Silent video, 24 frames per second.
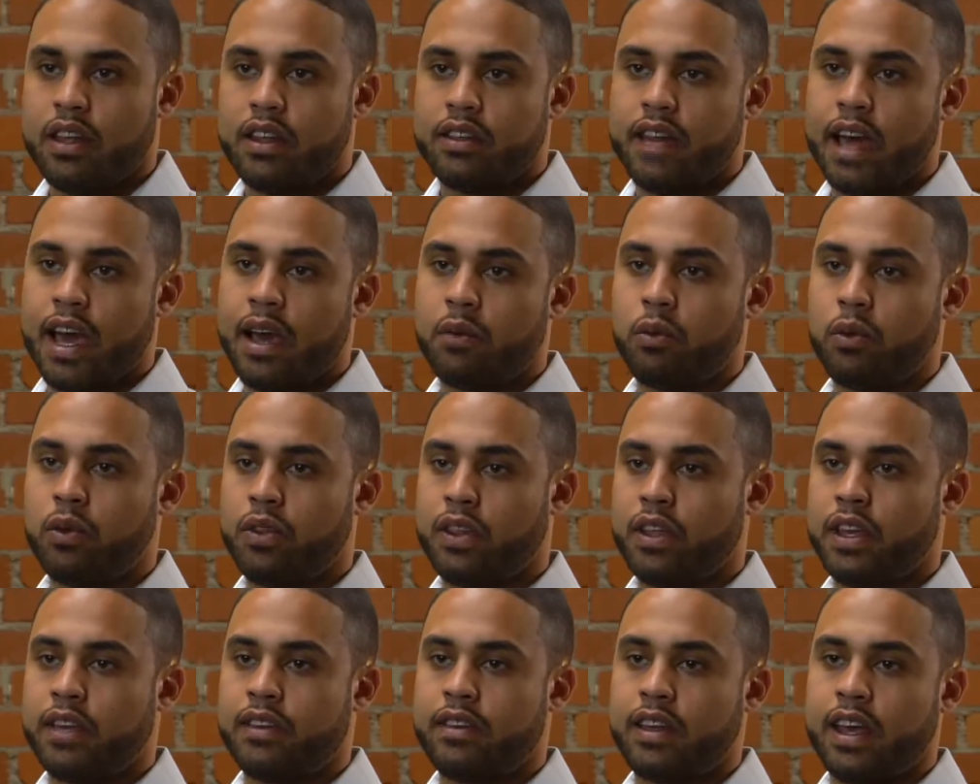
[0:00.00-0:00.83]
That will
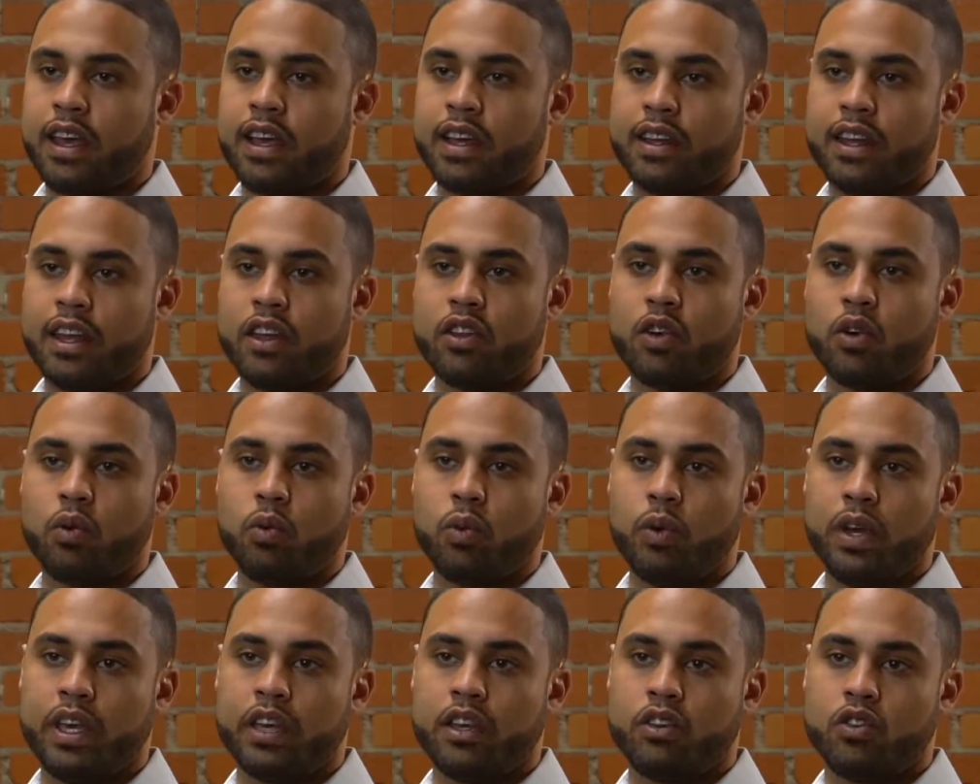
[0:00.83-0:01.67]
then take another
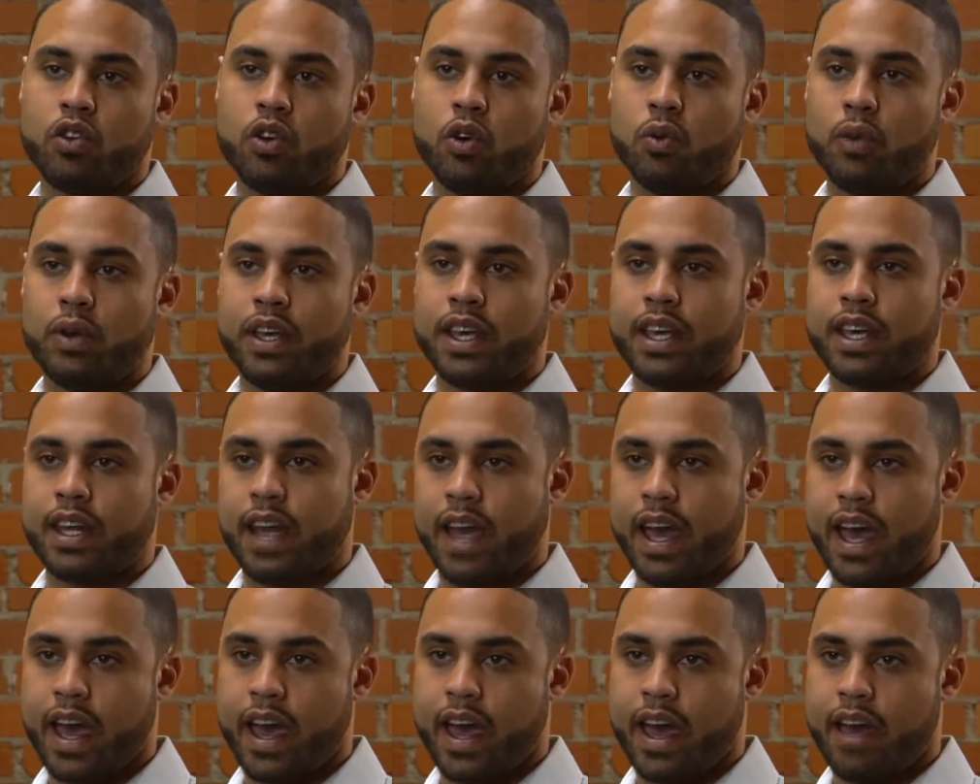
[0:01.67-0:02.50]
week to a week and a
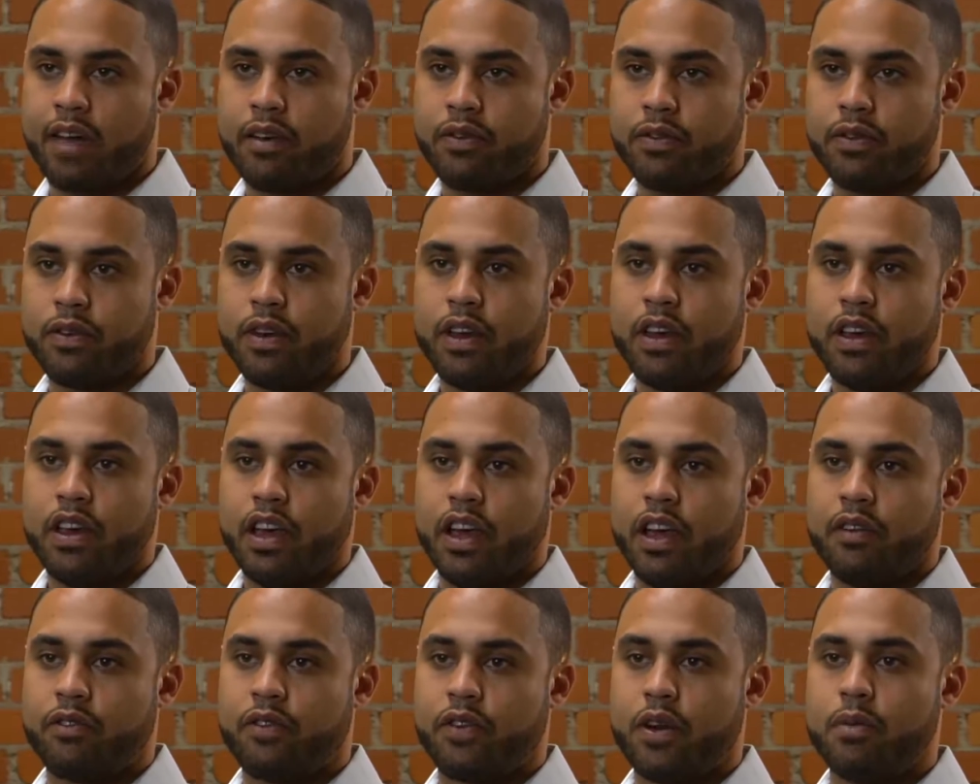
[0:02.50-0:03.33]
half,
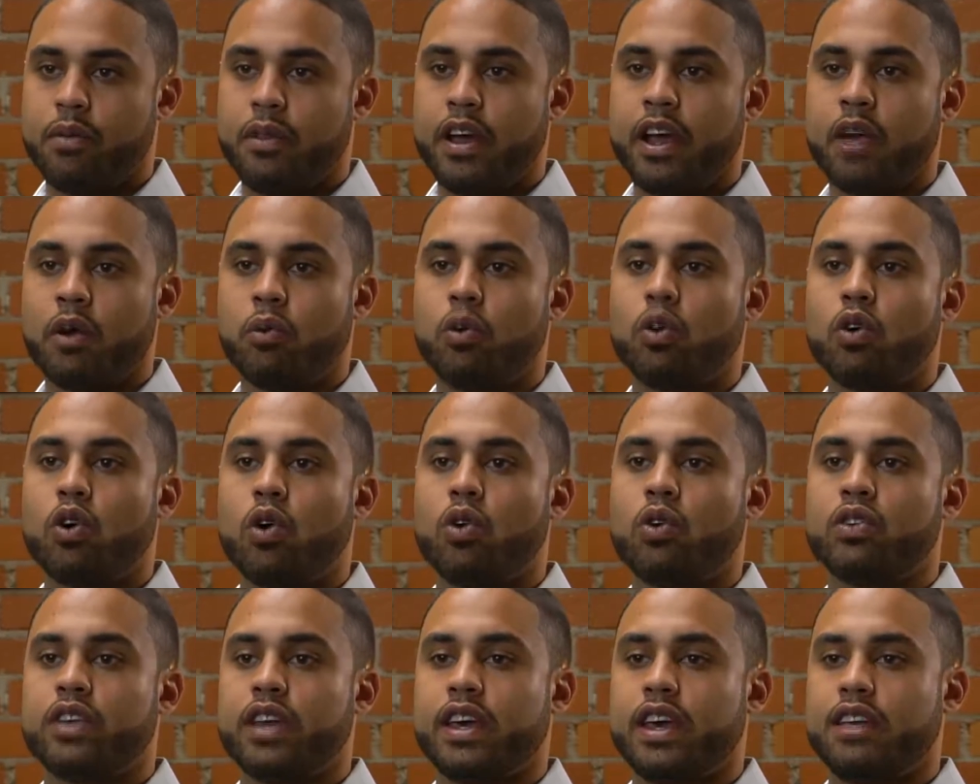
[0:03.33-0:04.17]
and from there we'll
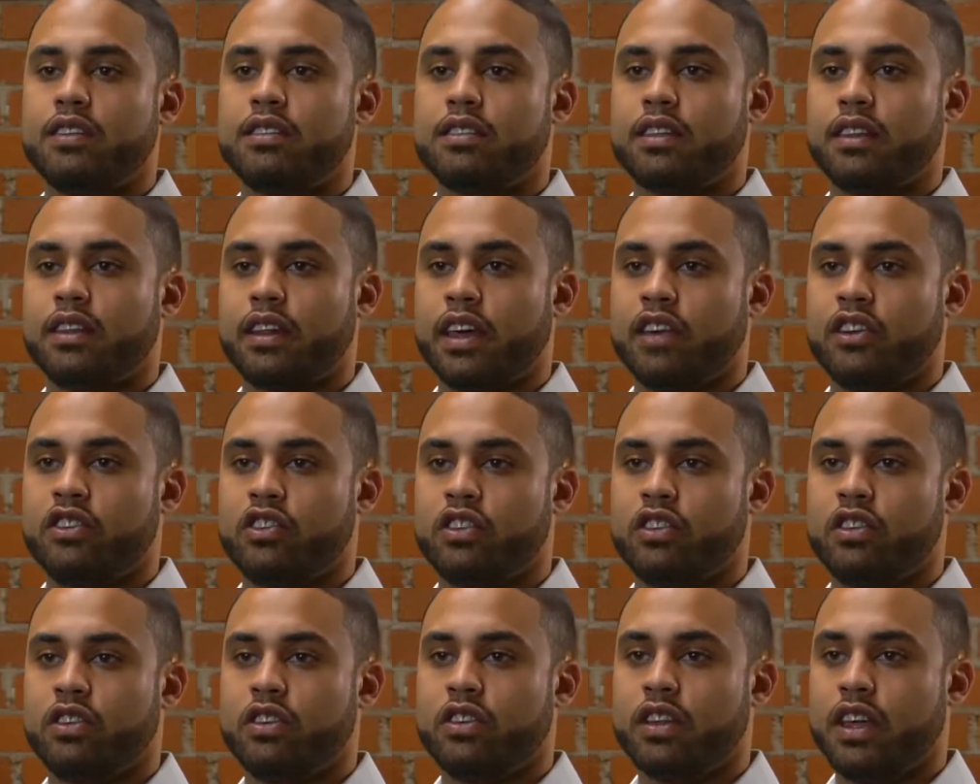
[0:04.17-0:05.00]
go into
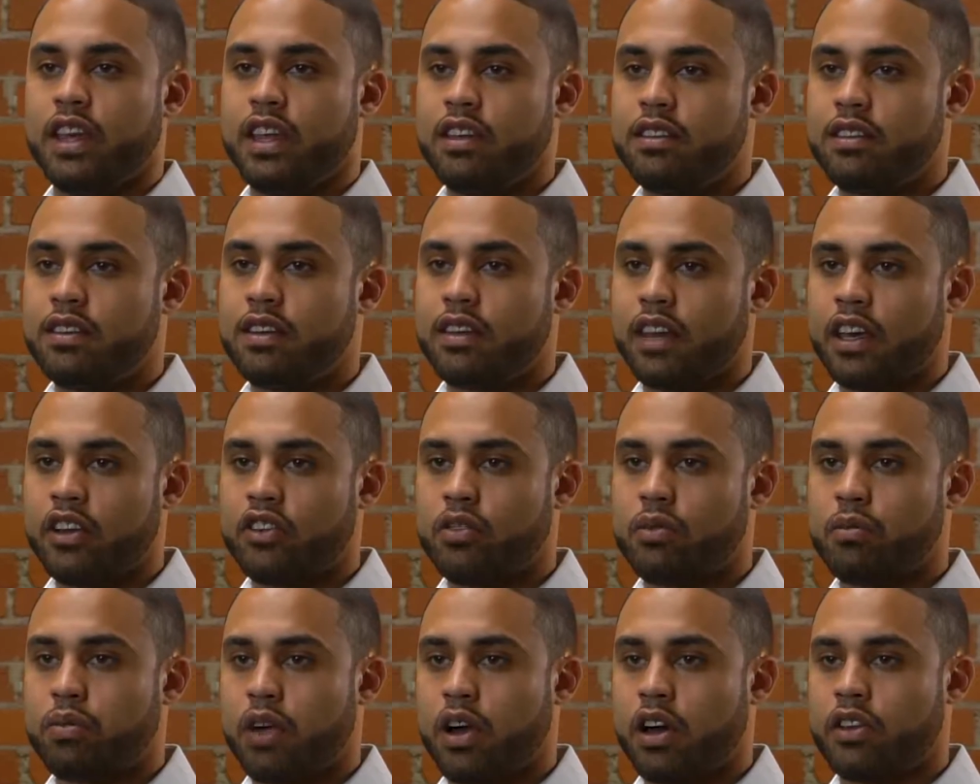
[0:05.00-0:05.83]
installation. The
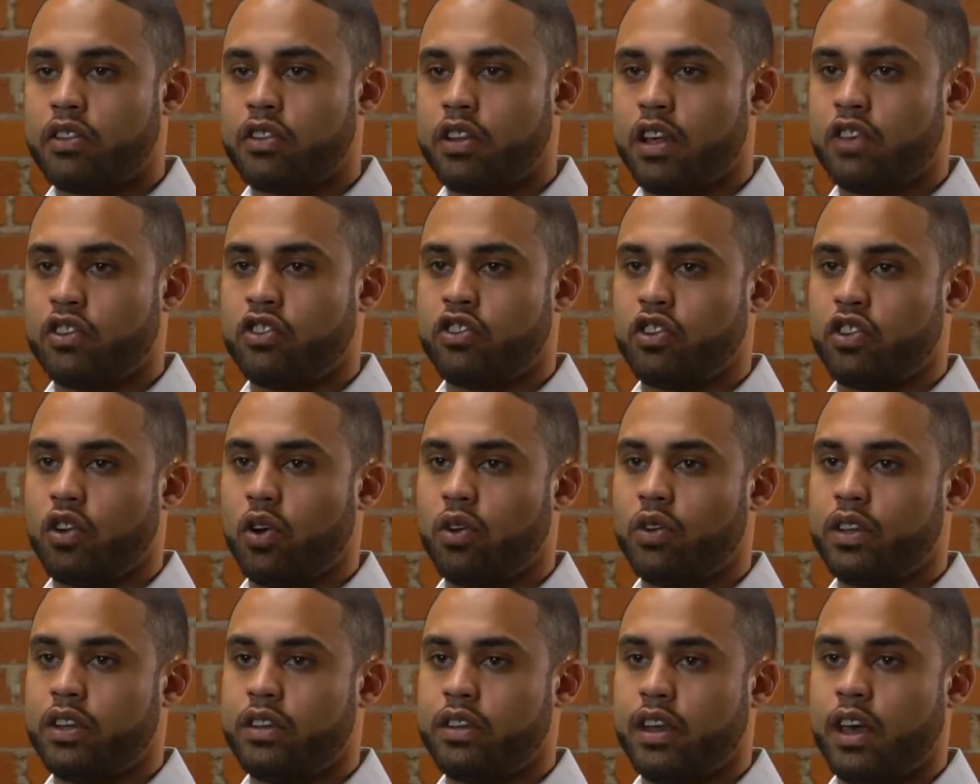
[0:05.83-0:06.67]
installation process should
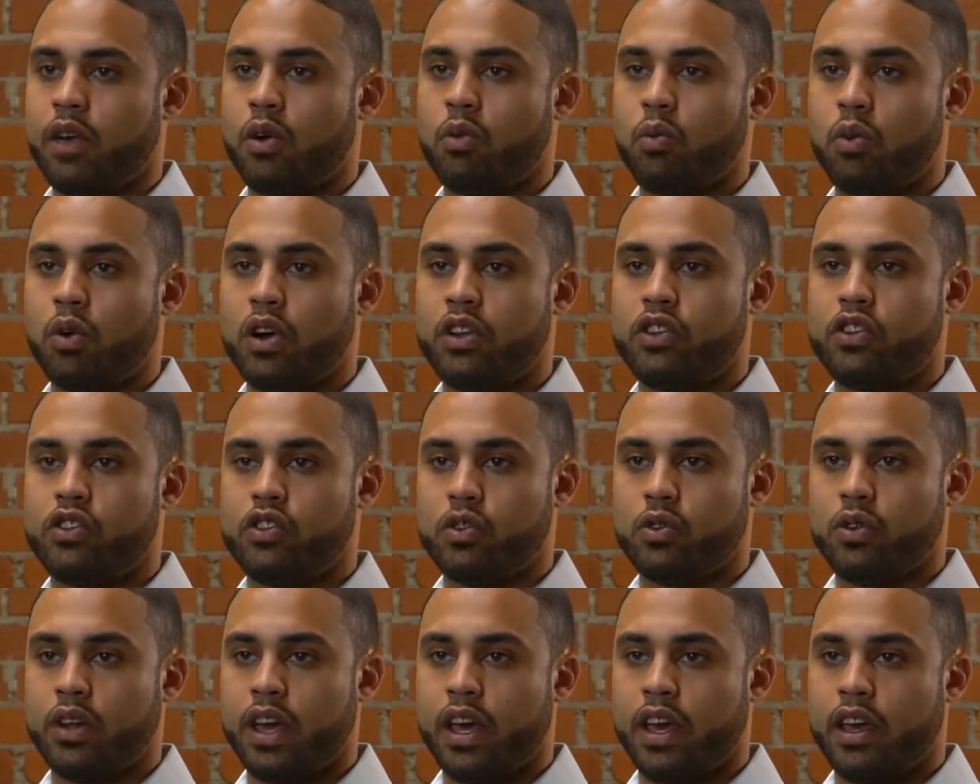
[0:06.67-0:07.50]
only take 1 to
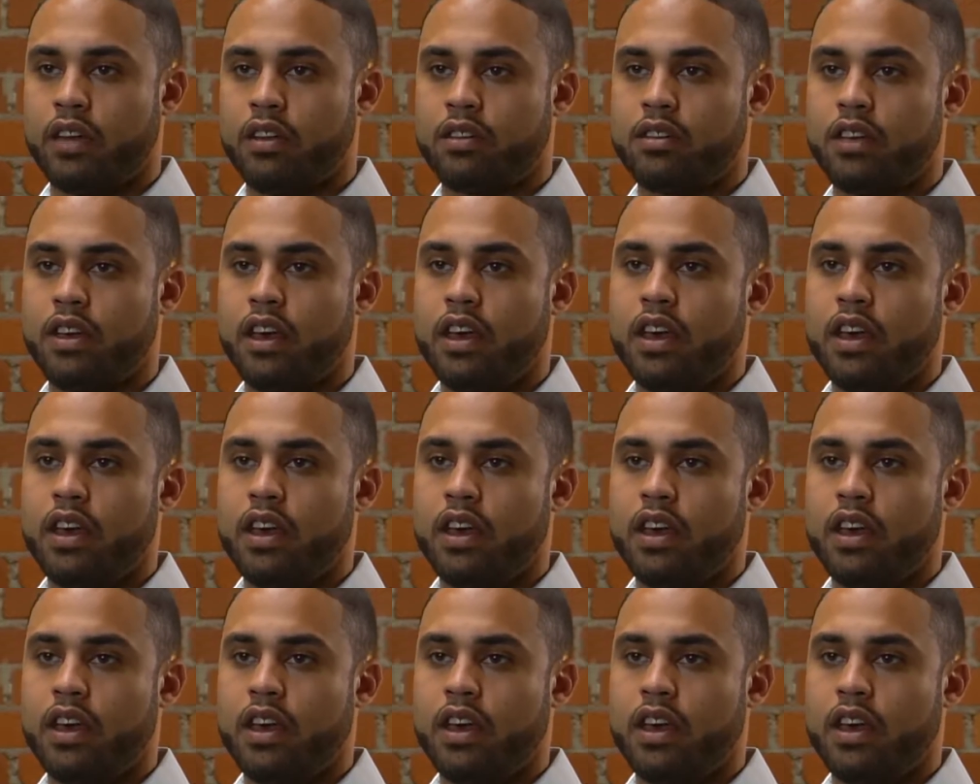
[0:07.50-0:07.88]
2 days,